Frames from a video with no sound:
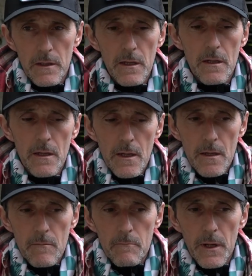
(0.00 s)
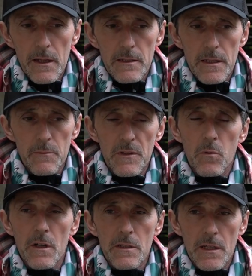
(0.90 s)
yeah. But it seems to have
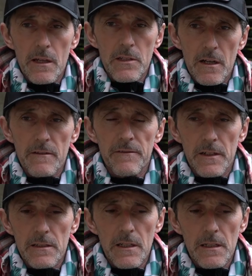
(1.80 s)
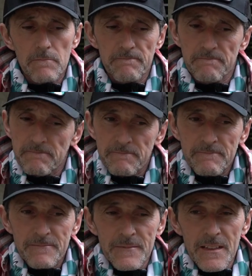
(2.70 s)
worked out so far, so
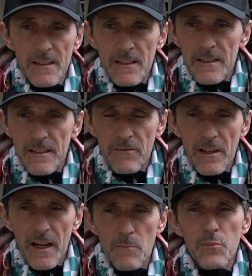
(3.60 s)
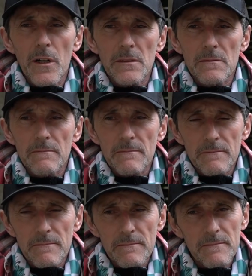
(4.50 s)
if it ain't broke,
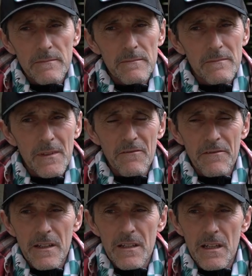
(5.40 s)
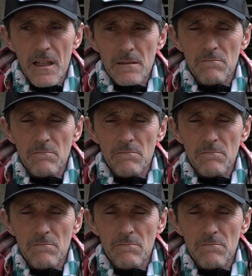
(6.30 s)
don't fix it, eh?